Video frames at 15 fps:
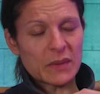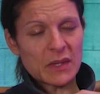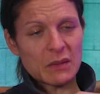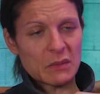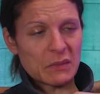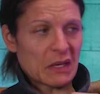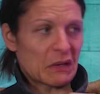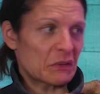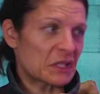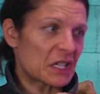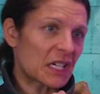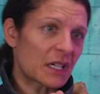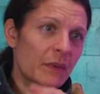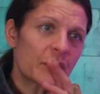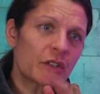they don't
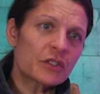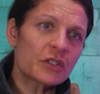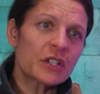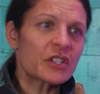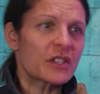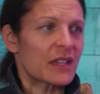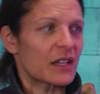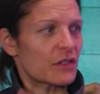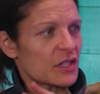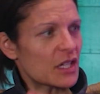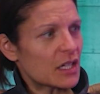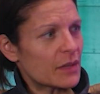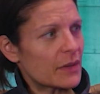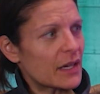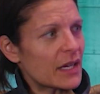talk about nutrition, they don't
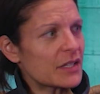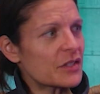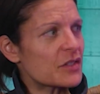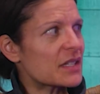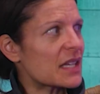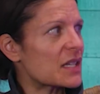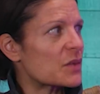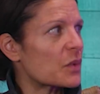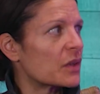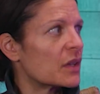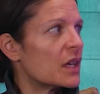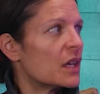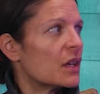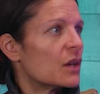talk about exercise. Well,